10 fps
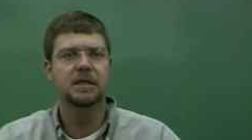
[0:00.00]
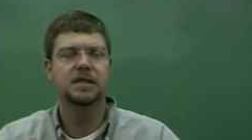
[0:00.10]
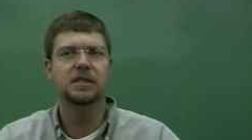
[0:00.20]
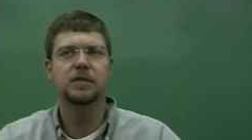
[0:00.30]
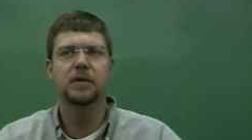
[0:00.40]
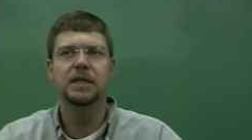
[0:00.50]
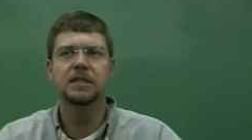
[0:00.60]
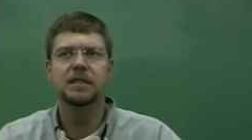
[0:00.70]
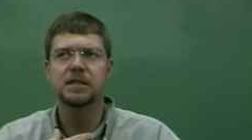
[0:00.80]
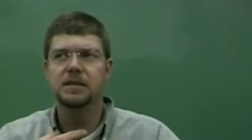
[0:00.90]

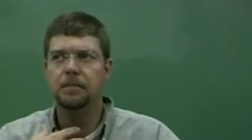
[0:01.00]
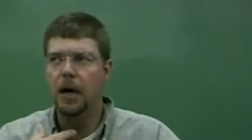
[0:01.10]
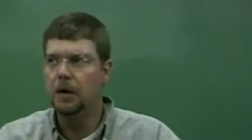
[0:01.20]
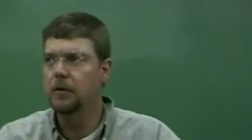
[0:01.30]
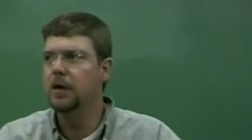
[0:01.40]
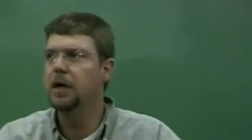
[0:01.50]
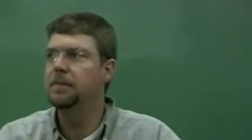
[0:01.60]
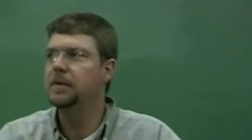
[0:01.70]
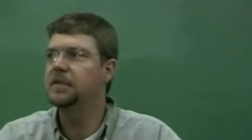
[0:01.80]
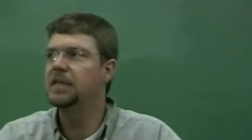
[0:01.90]
situations bottled
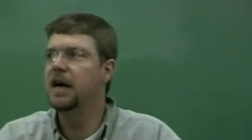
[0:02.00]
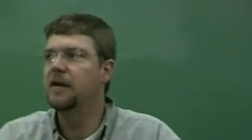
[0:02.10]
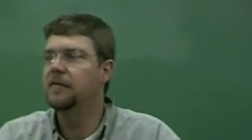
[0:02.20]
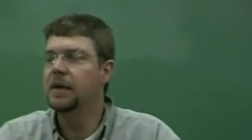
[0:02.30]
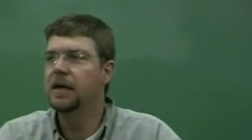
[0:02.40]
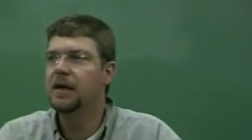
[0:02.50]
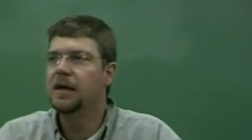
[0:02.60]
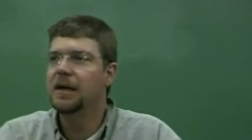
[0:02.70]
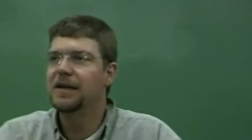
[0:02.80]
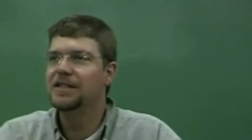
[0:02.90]
up inside of me.
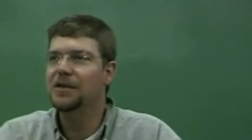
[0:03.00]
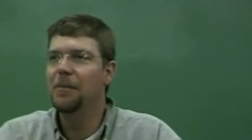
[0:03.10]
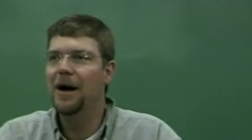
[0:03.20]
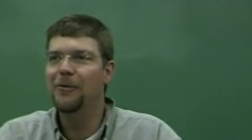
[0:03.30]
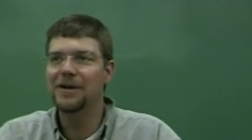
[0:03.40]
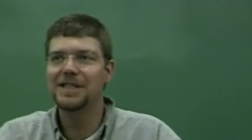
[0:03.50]
So you might want